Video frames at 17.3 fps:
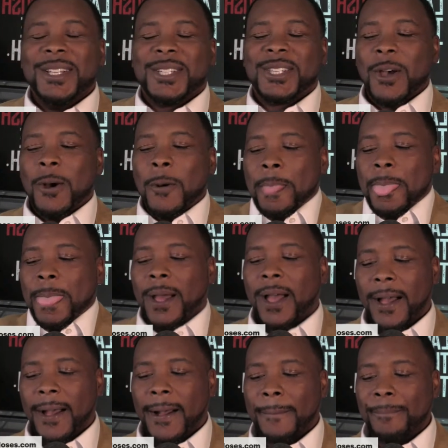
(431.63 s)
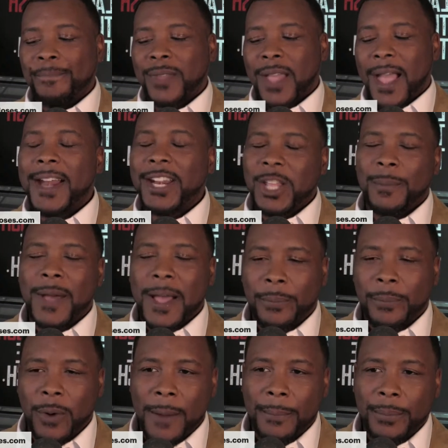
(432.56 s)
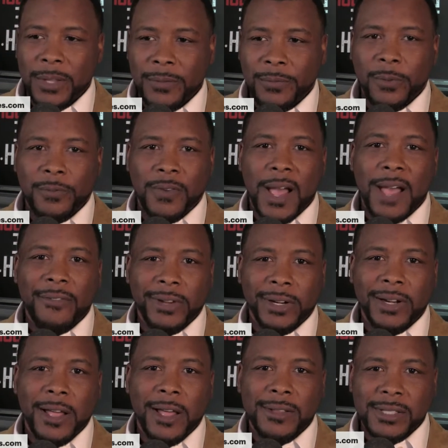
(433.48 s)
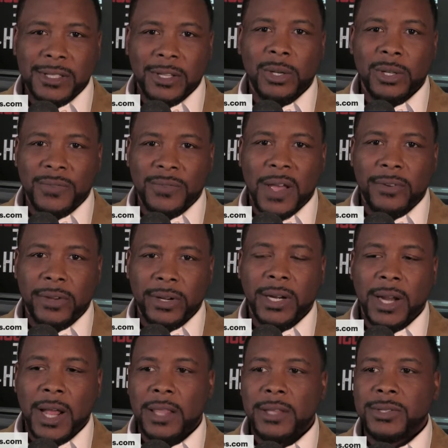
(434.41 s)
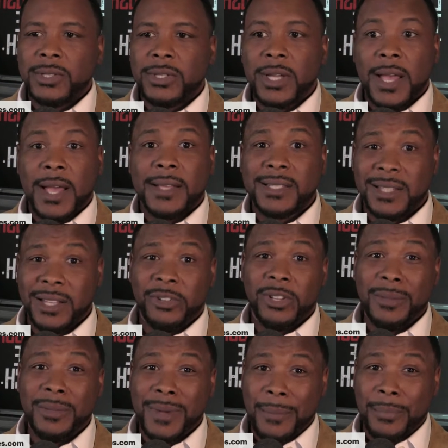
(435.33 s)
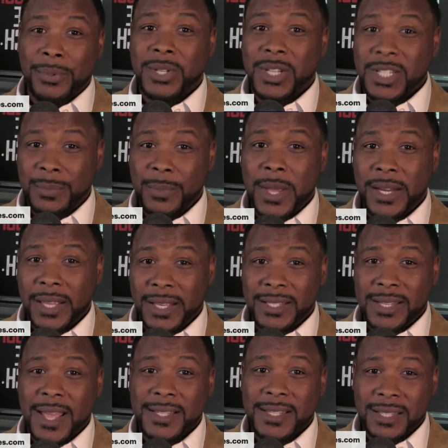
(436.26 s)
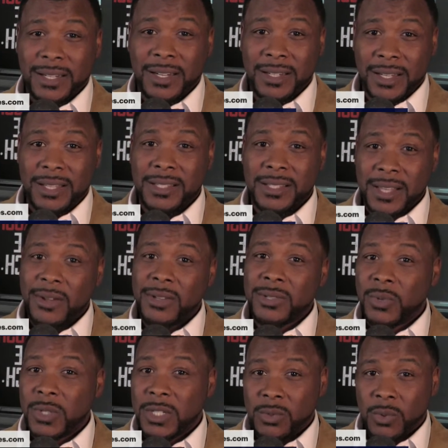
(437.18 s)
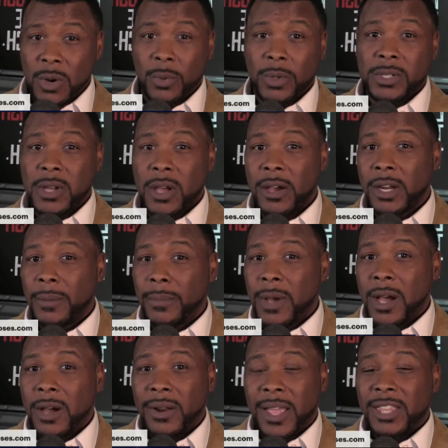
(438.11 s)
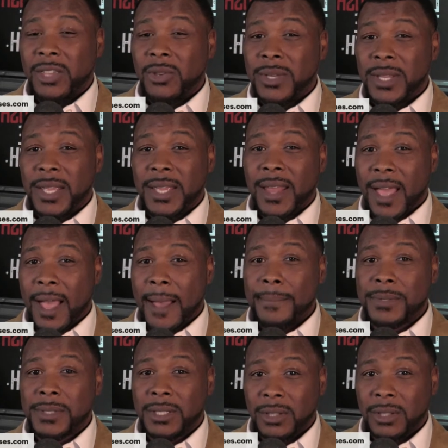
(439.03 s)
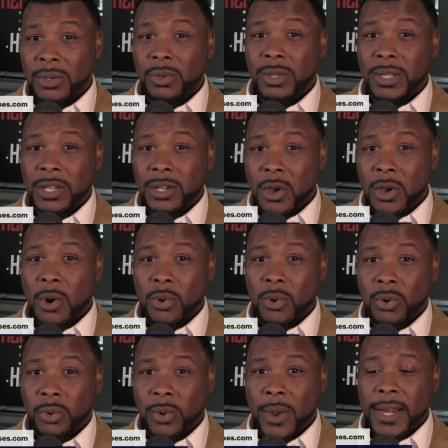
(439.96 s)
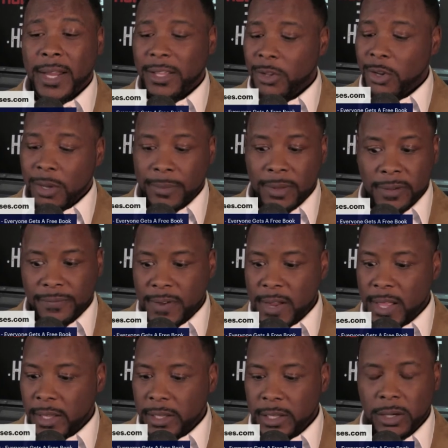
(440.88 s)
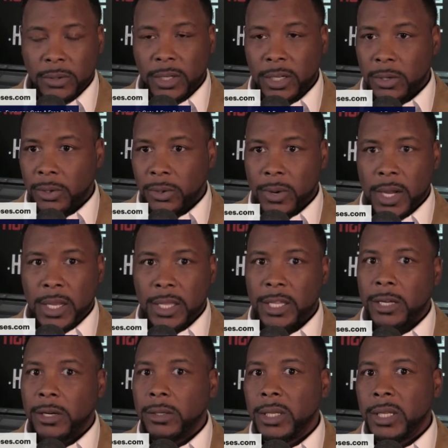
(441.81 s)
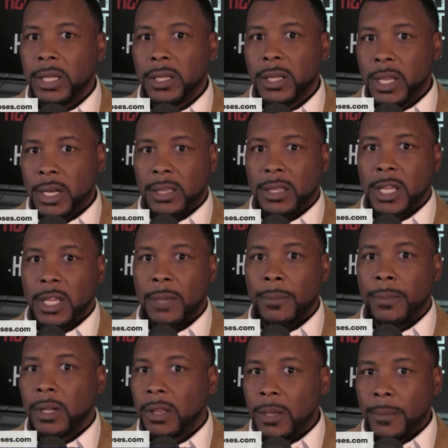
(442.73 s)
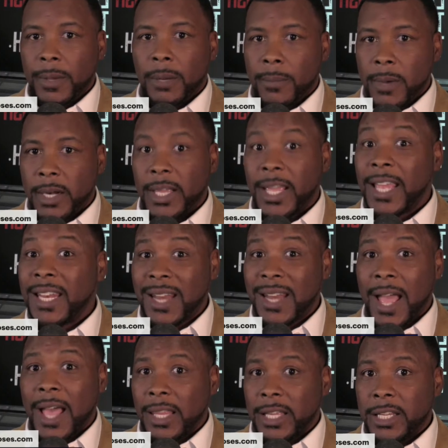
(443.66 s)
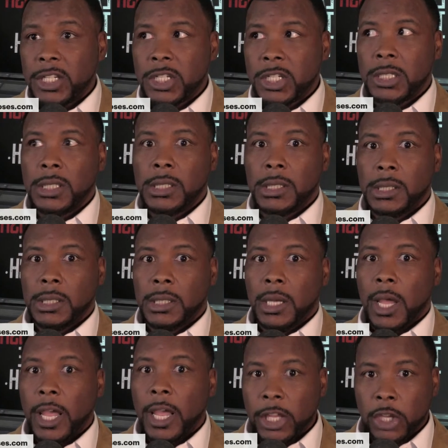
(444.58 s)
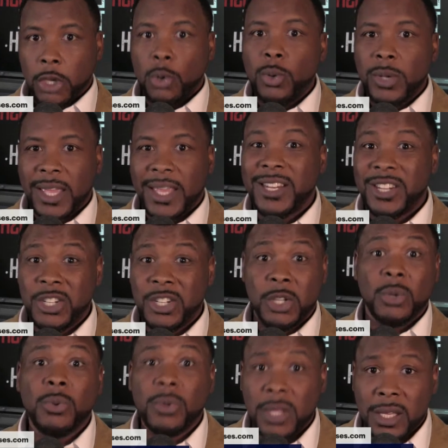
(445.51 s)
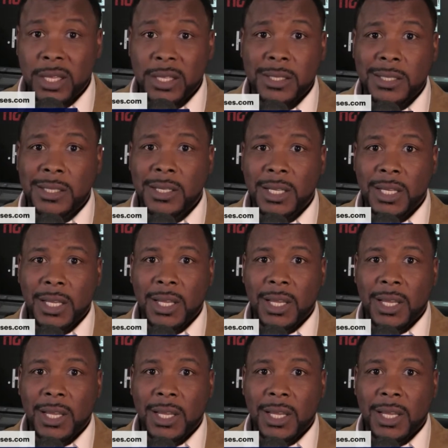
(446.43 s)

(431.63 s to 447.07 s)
So how do you buy property for $500, as little as $500, you guys? Literally by participating in tax lien and deed sales, which is what we're talking about. And you need absolutely no credit. You can be a felon. You don't need no credit. You don't need anything but a little bit of money and knowledge, and you can do this.